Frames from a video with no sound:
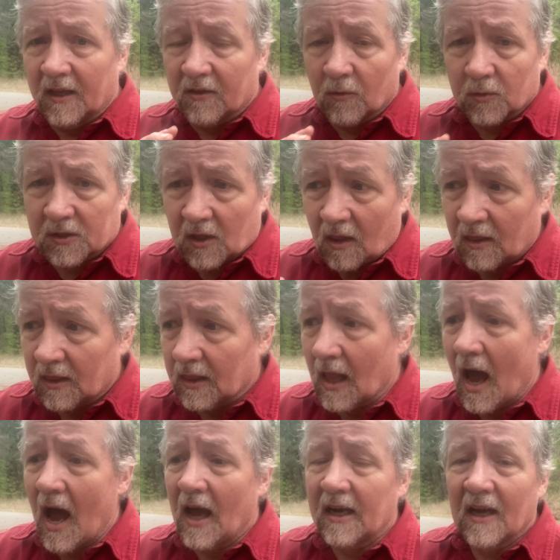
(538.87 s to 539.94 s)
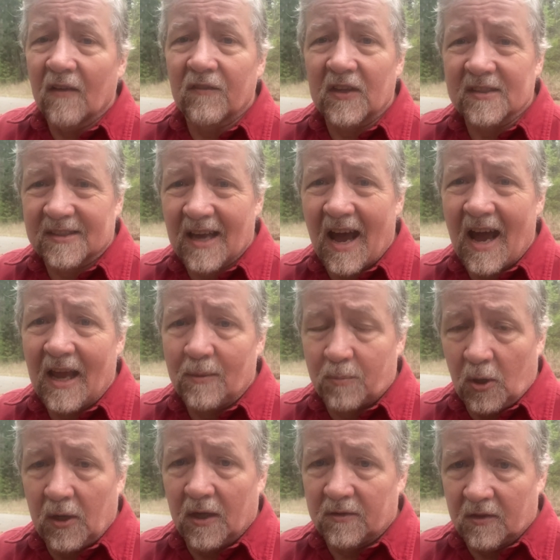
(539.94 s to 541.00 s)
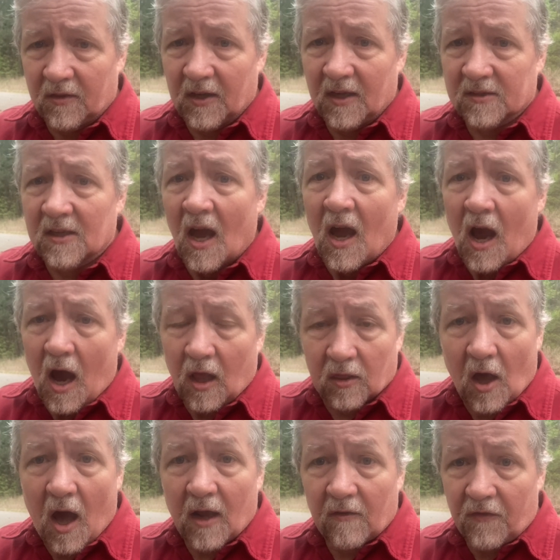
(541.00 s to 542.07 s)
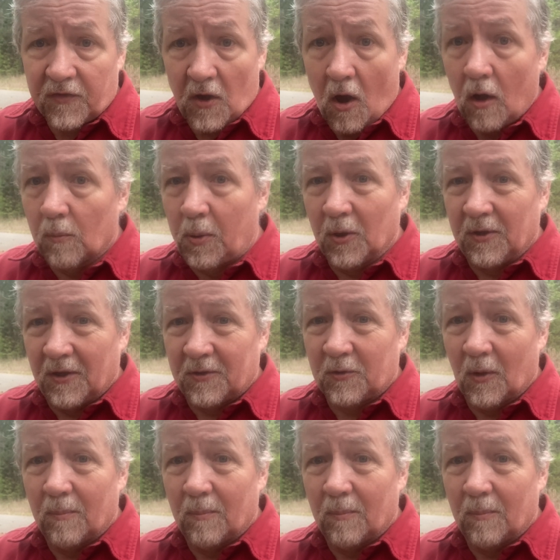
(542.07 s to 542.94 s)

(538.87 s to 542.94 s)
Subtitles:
There was a lot of design put into this, a lot of thought put into it